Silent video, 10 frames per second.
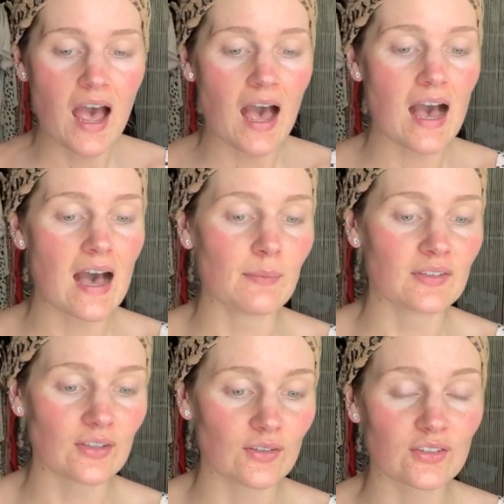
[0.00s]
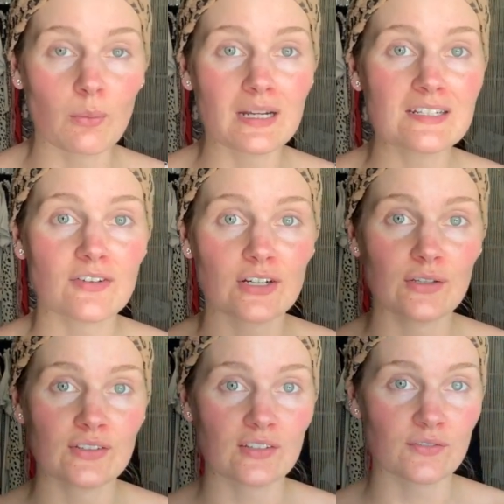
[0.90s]
Um, so, so many different
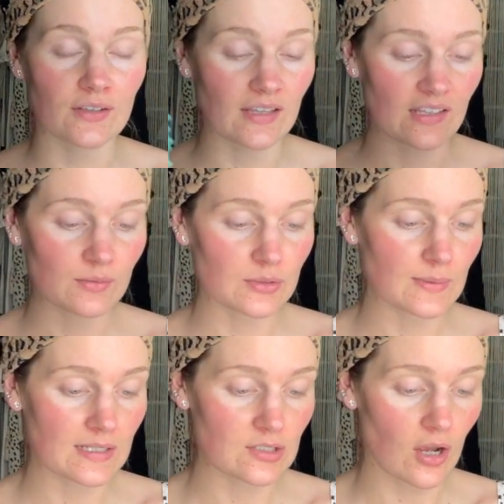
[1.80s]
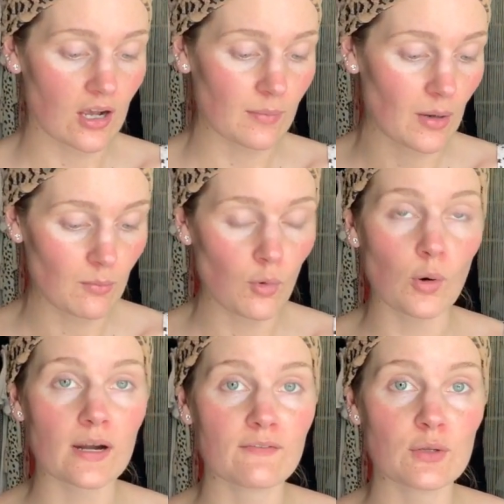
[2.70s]
uses for this, which we can talk about
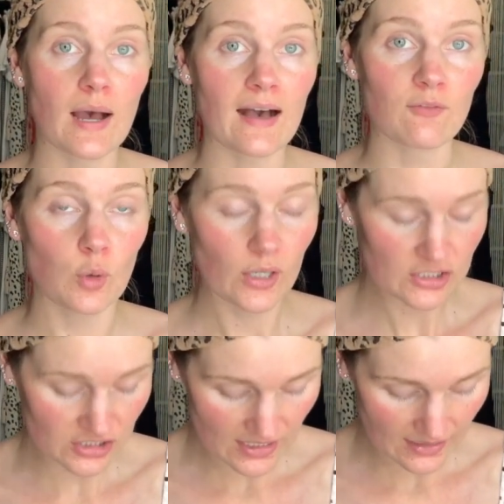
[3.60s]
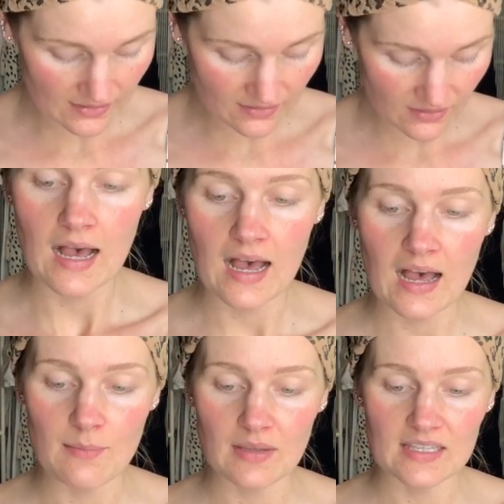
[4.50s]
more if you have questions.
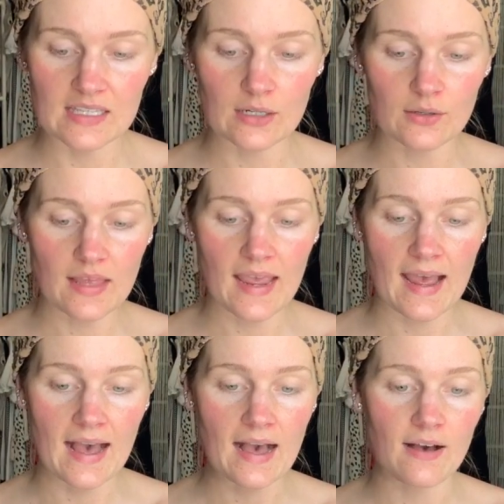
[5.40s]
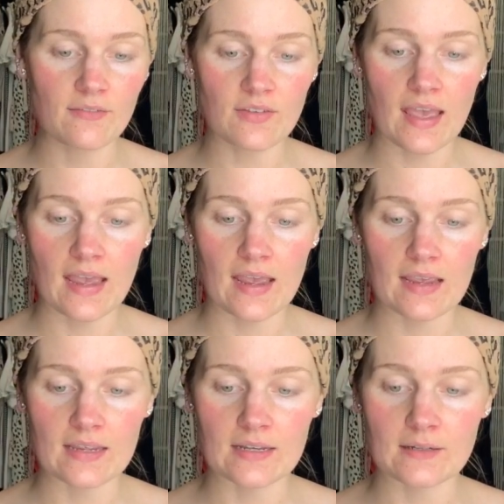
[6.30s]
Um, here they have
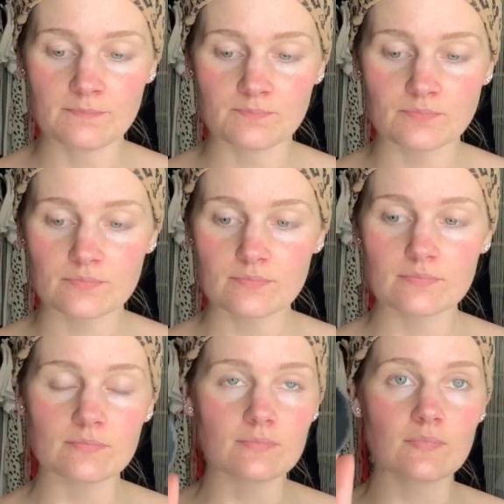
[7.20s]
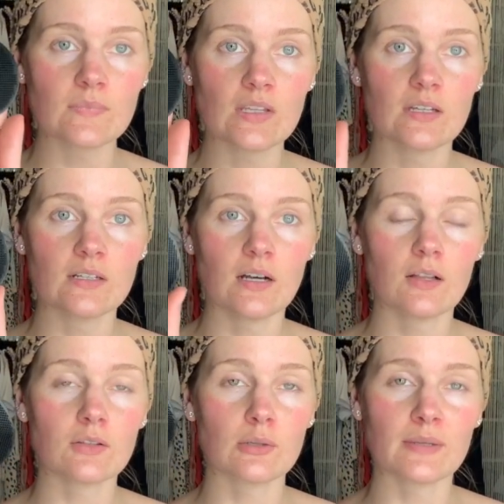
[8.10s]
a, a
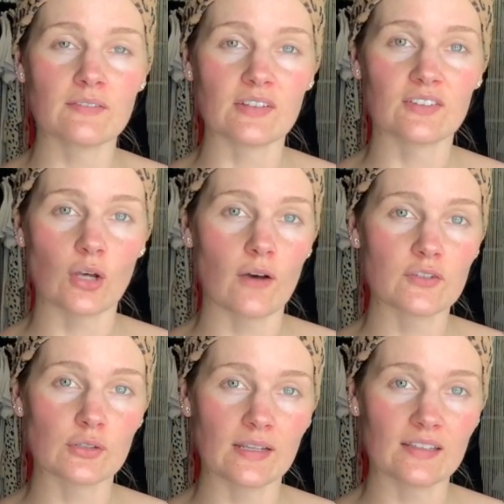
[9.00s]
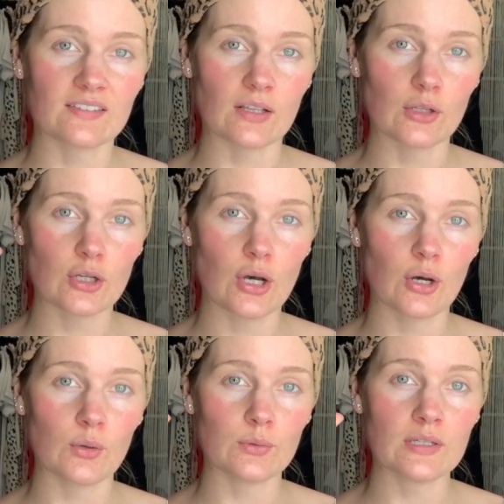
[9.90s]
little bit of a softer like
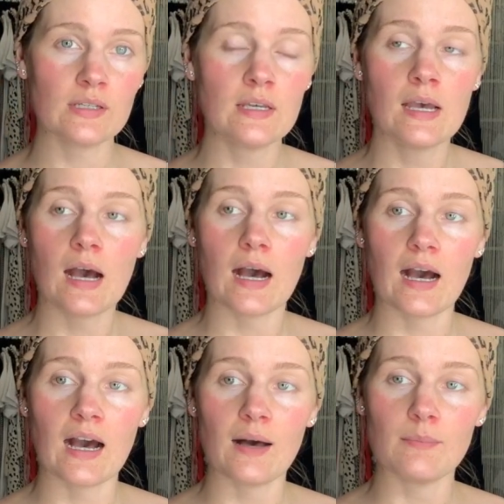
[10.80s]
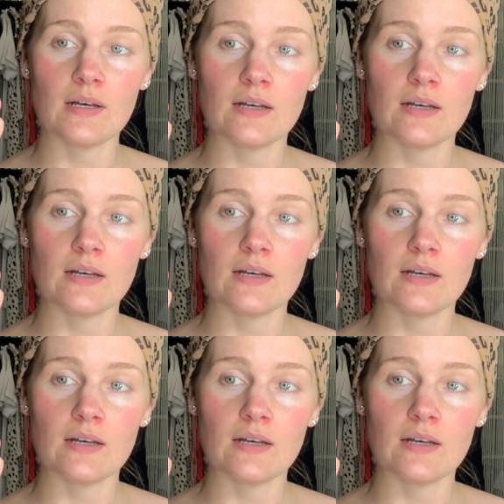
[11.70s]
silicone. Um,